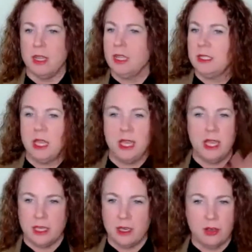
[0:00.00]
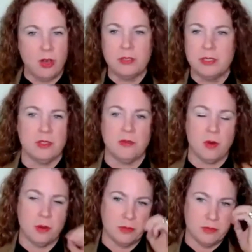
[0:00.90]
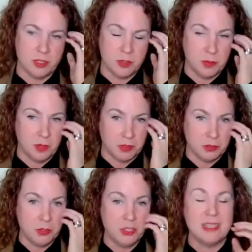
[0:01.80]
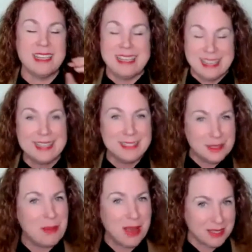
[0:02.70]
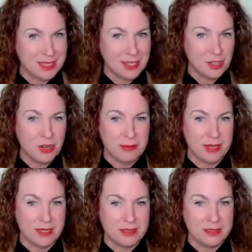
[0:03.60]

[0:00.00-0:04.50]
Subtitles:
unlike all these other forms of dispute resolution, is a binding agreement.